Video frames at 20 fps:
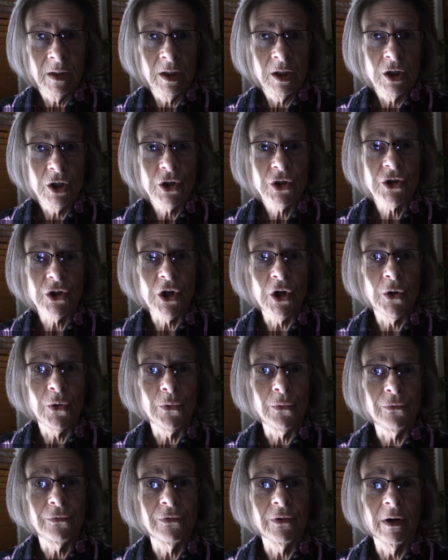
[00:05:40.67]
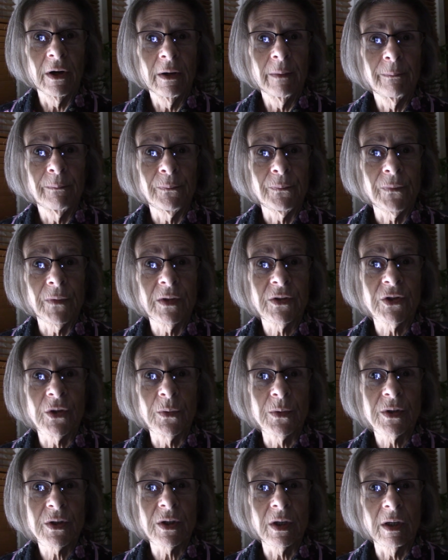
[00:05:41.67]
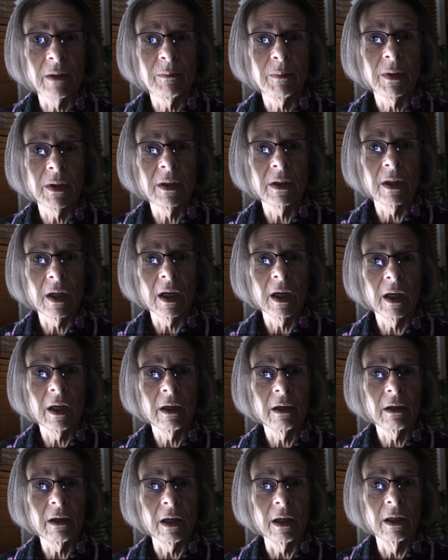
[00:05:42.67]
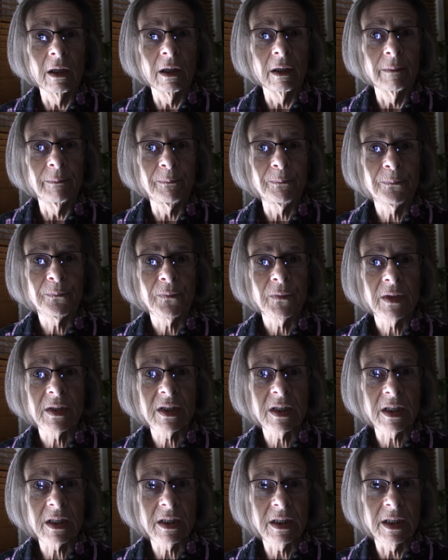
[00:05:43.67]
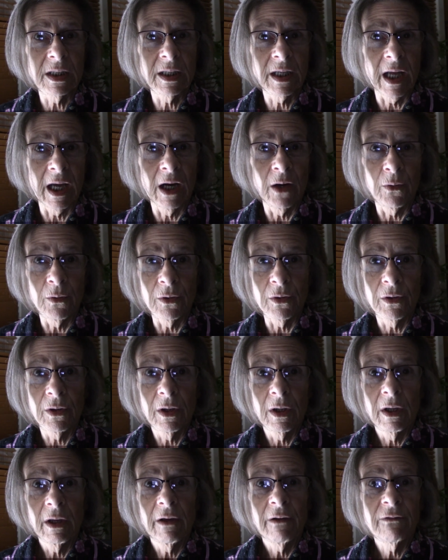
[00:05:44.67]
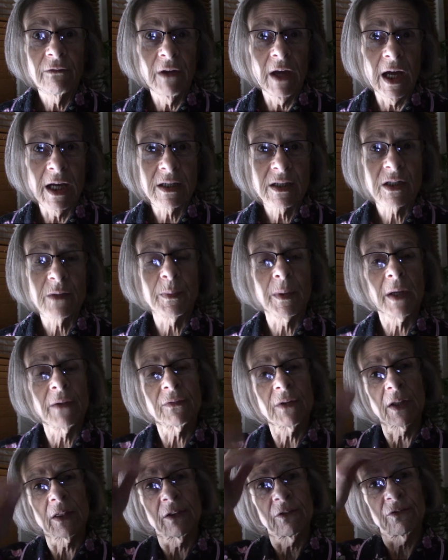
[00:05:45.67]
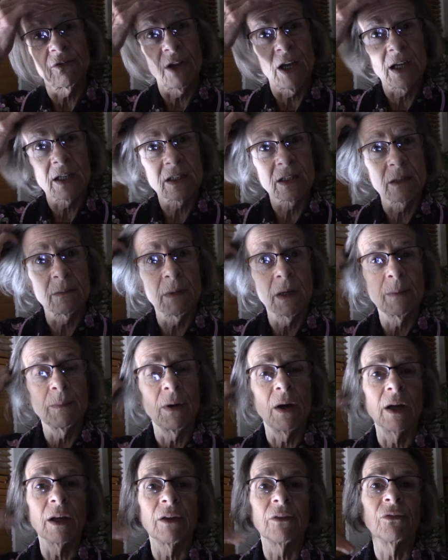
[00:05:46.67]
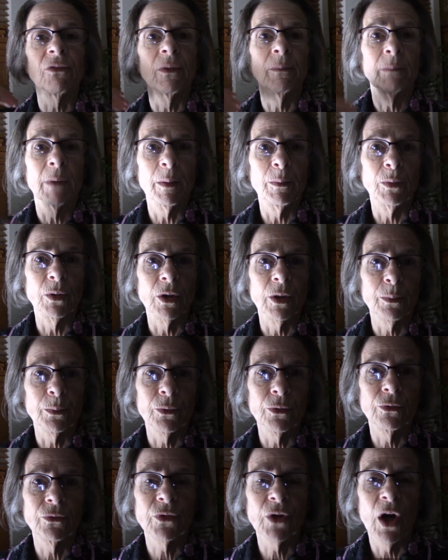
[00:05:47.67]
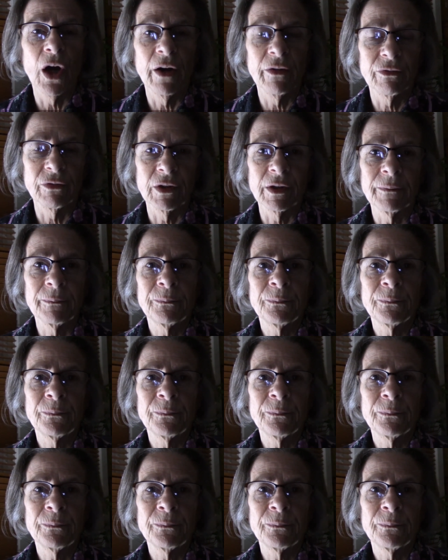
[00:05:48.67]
So it's going to be a 16-hour fast, but I've got the fats in my body from my bulletproof coffee.